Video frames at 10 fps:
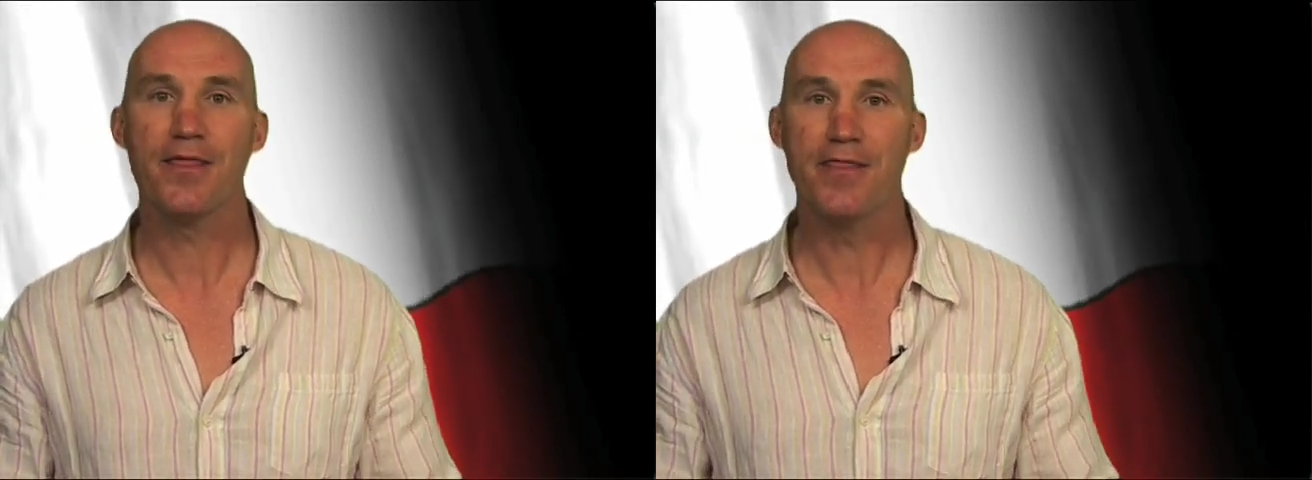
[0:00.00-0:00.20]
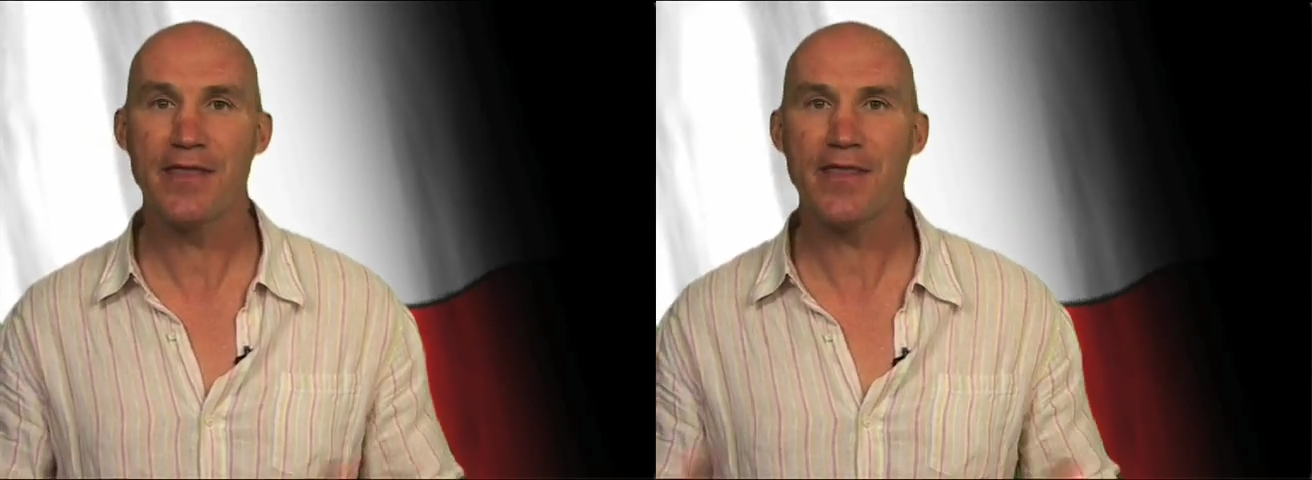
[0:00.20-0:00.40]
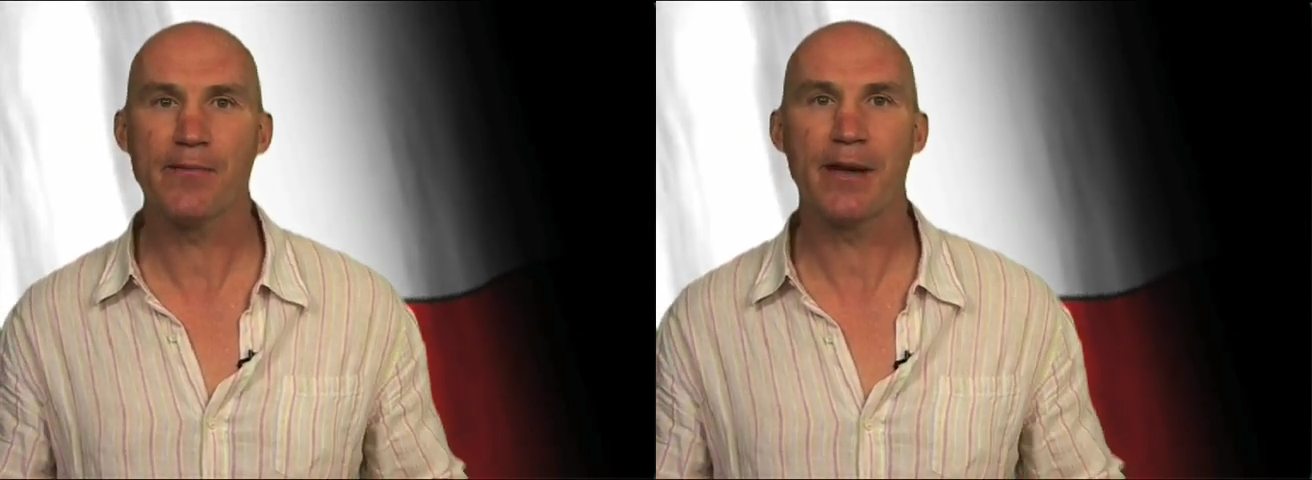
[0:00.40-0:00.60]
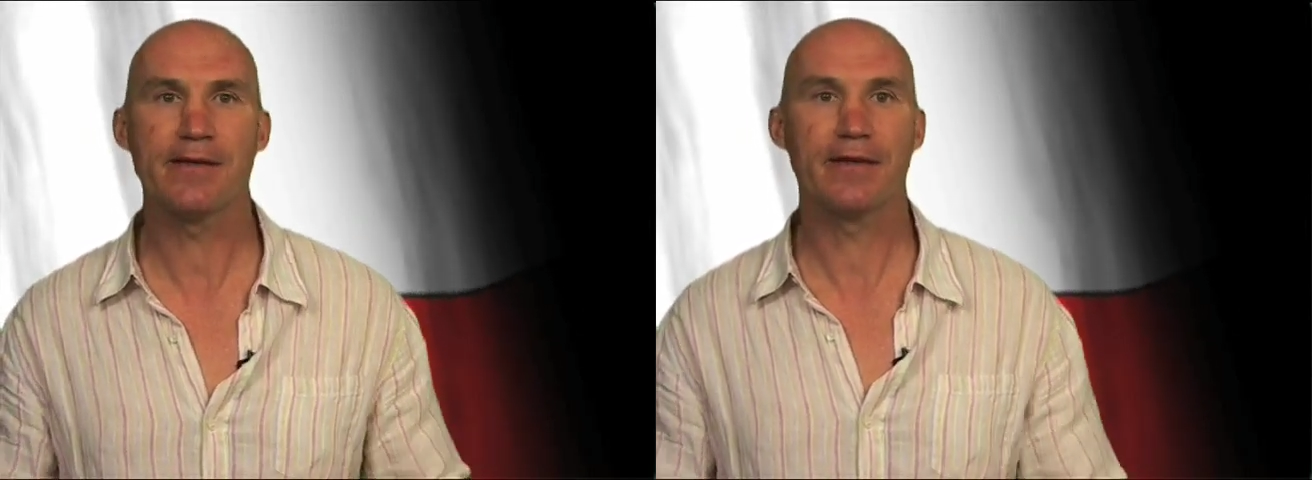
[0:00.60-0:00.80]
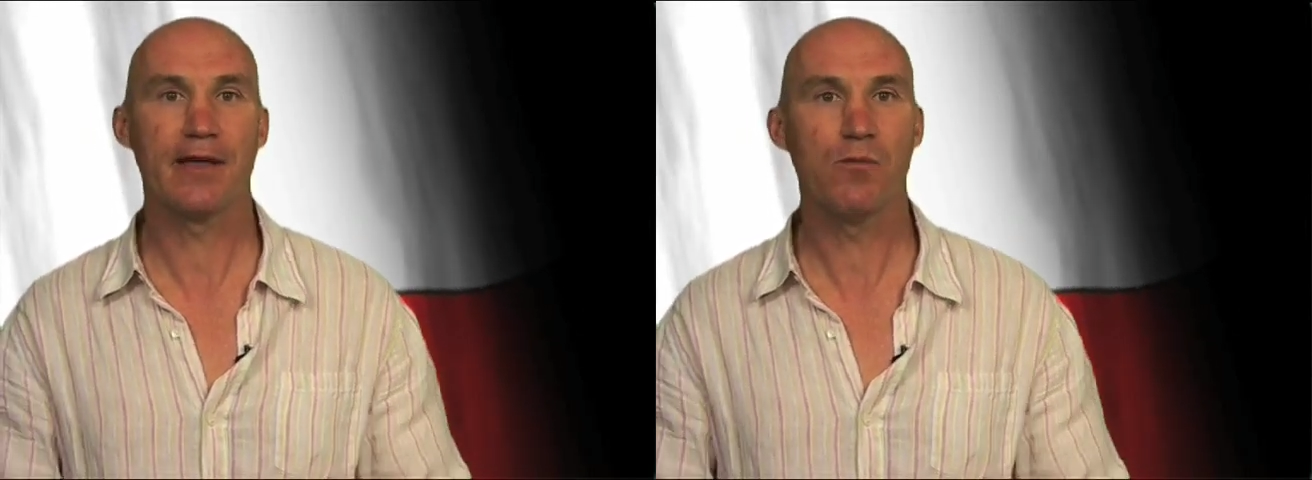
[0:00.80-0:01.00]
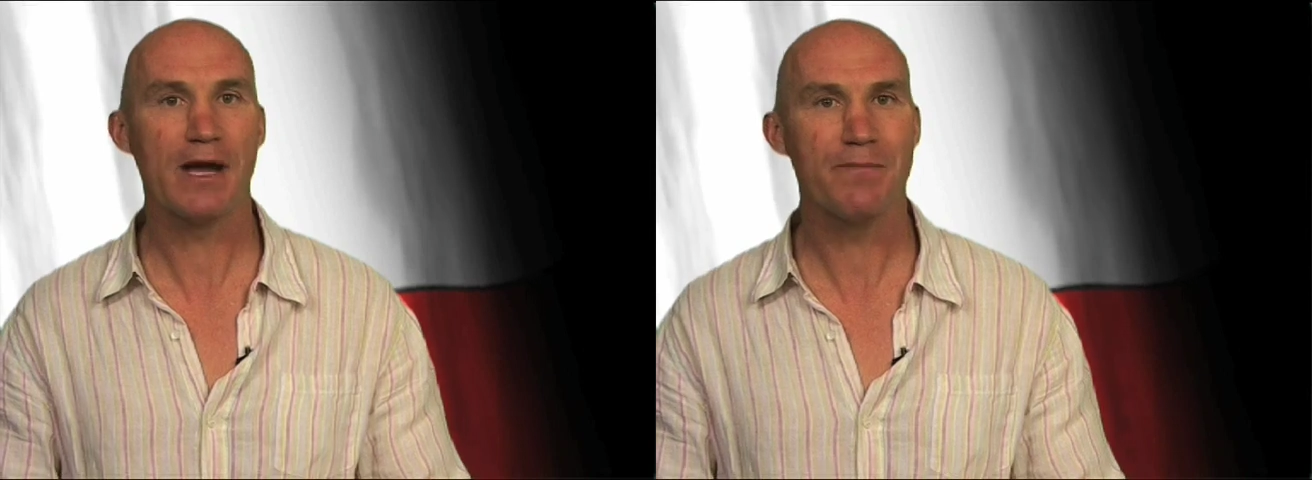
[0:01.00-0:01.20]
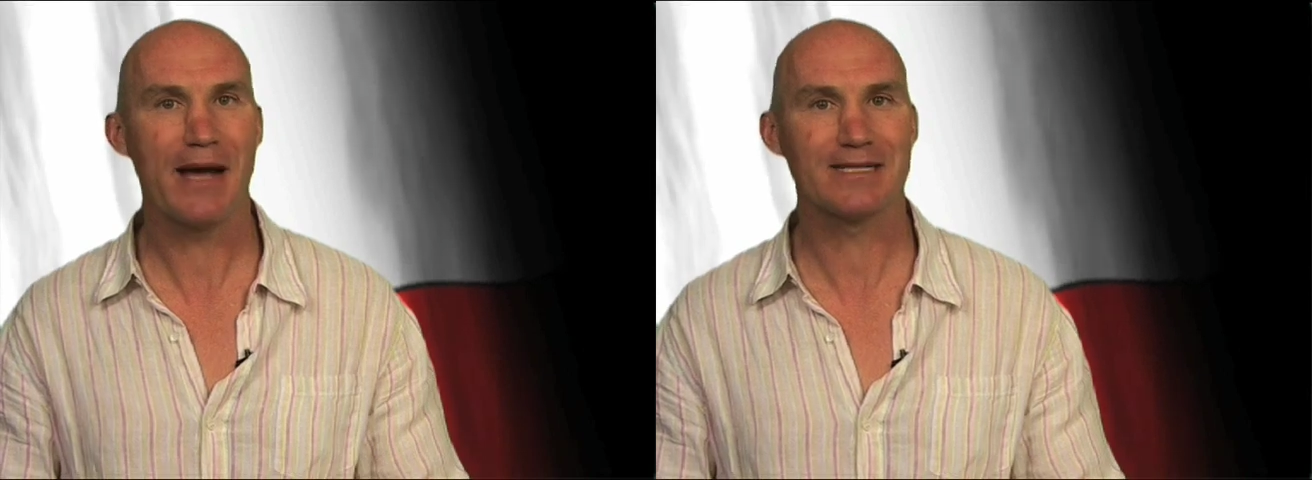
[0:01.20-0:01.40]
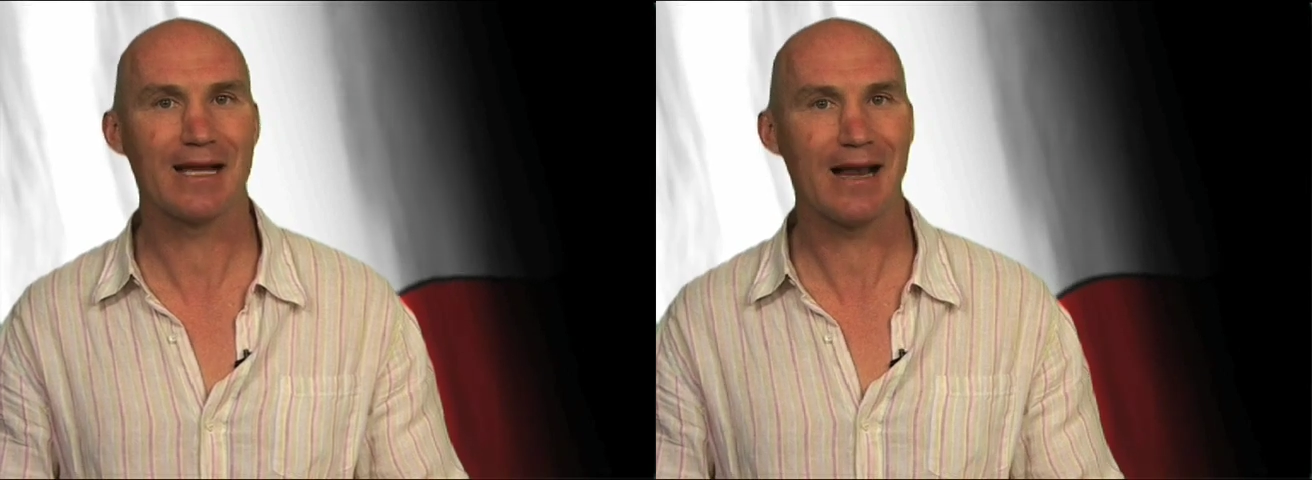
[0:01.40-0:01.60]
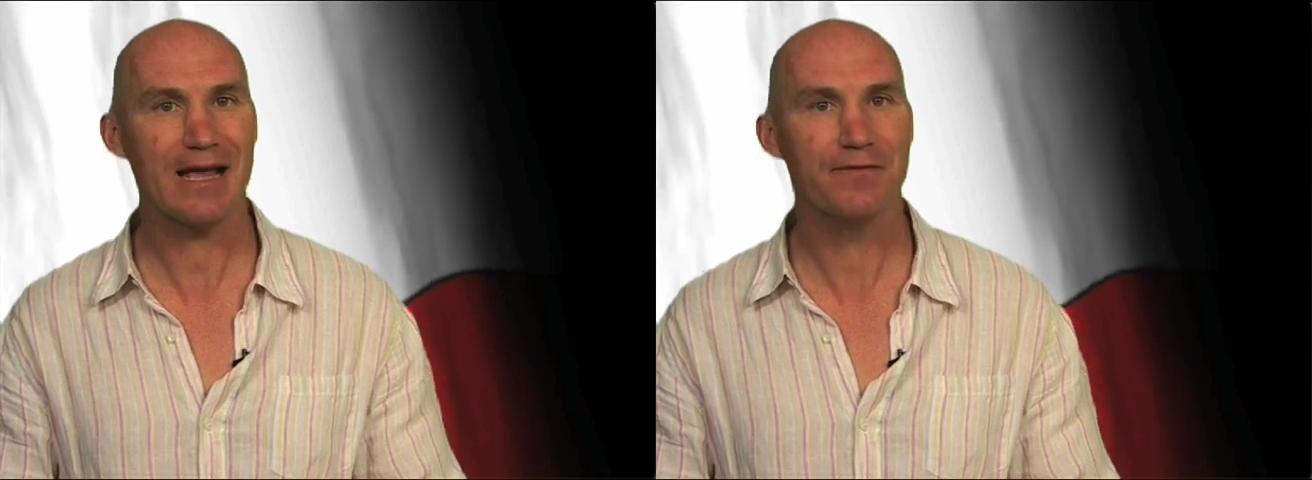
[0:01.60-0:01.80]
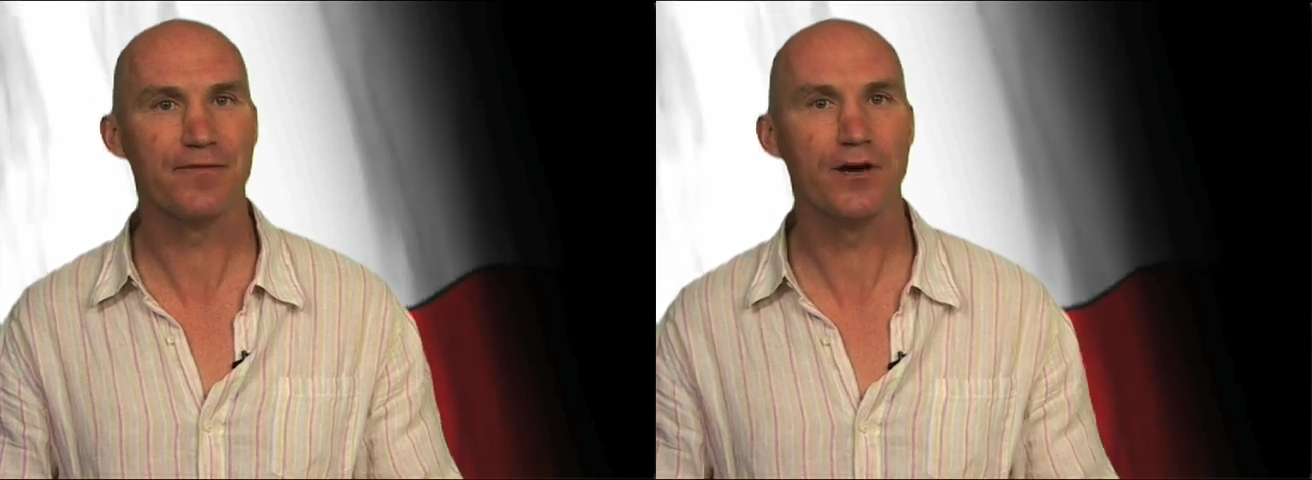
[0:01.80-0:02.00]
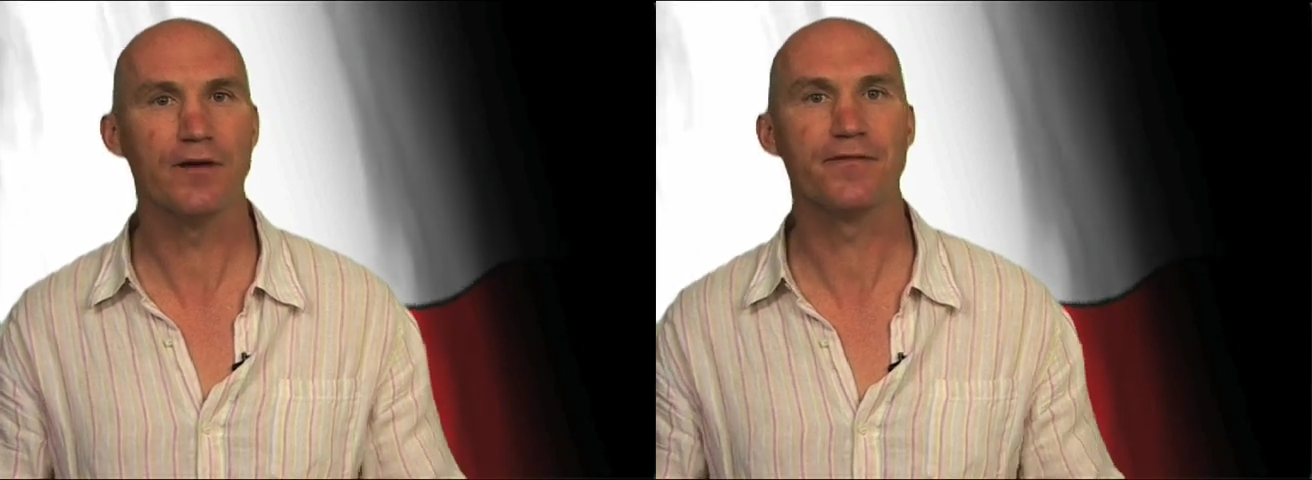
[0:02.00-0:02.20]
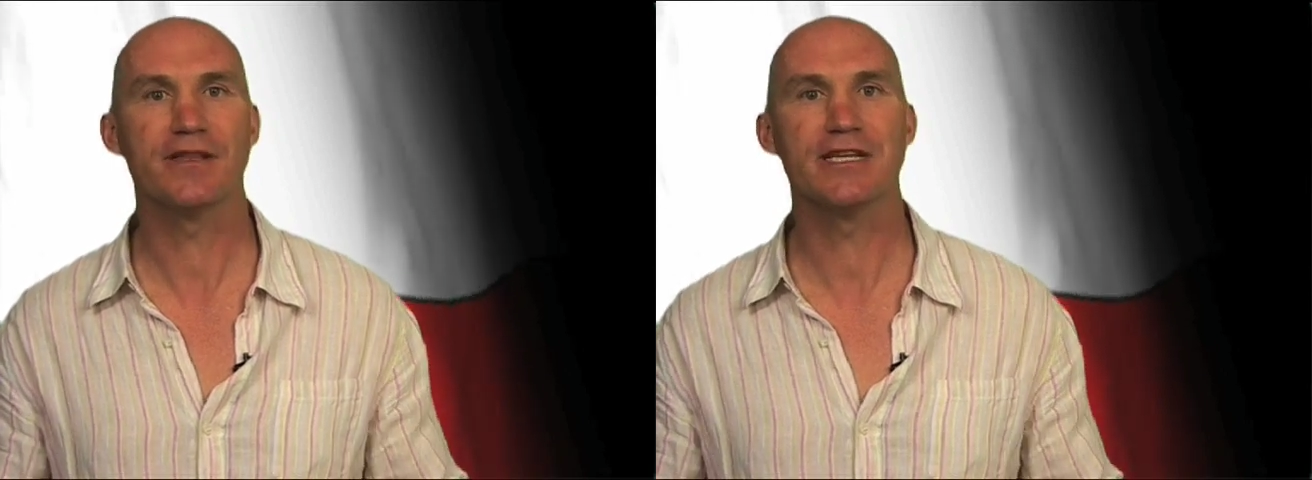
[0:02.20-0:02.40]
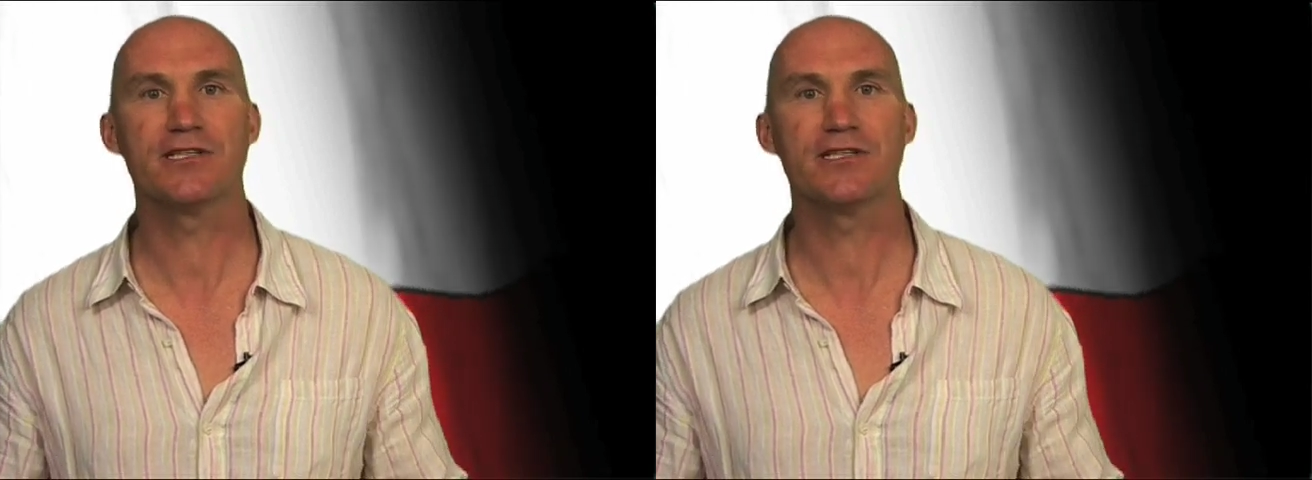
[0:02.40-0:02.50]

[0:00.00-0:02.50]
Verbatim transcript: Then they make their way back to Klagenfurt for the